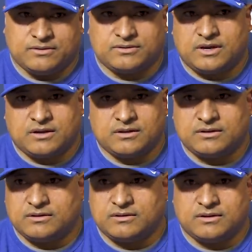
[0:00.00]
And you're going
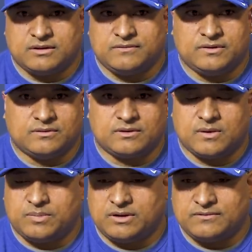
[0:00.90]
to interview a
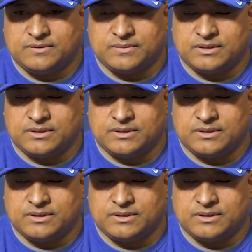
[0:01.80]
couple of them.